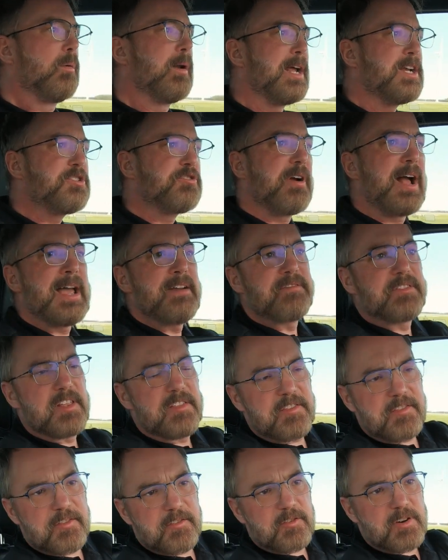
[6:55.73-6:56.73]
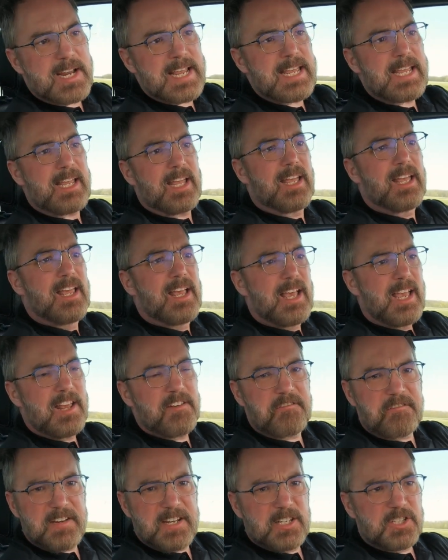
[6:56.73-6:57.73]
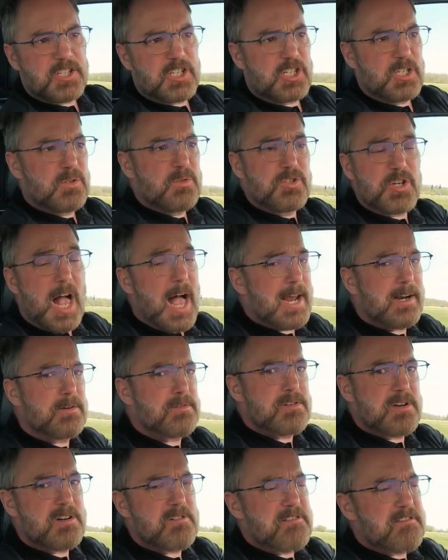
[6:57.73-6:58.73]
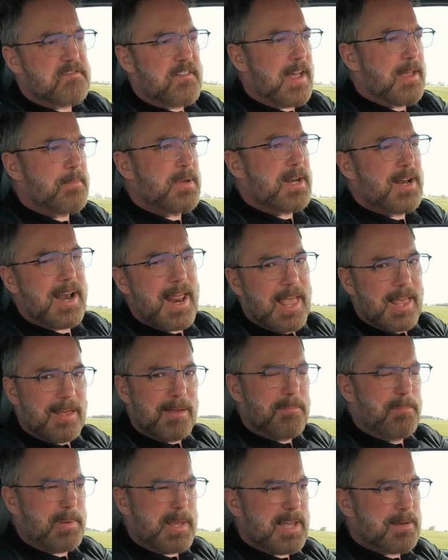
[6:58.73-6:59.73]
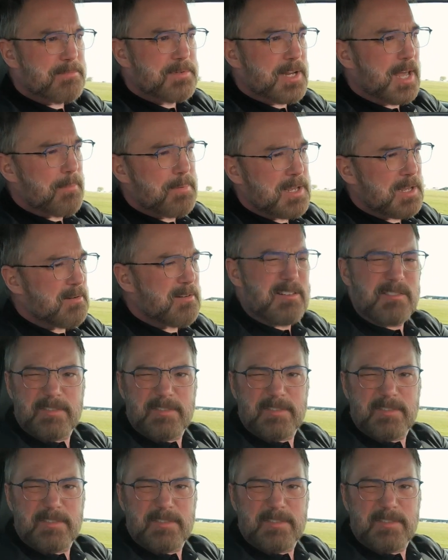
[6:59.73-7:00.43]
I drive the 3, it feels huge. I don't know if I'm in a BMW or if